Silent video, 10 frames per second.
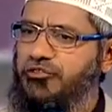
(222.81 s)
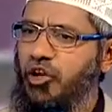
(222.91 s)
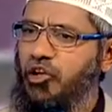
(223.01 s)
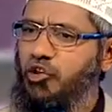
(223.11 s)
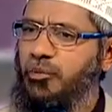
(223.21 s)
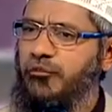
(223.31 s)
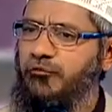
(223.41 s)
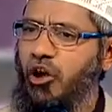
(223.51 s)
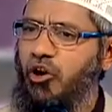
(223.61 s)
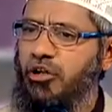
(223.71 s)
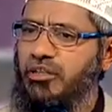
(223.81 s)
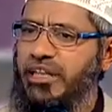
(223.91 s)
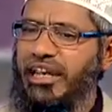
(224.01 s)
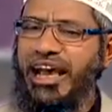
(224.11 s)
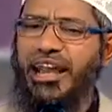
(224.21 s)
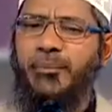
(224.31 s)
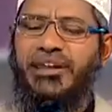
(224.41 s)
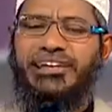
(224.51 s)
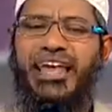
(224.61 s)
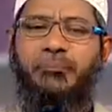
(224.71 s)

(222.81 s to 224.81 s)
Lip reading: not to be followed till a limited time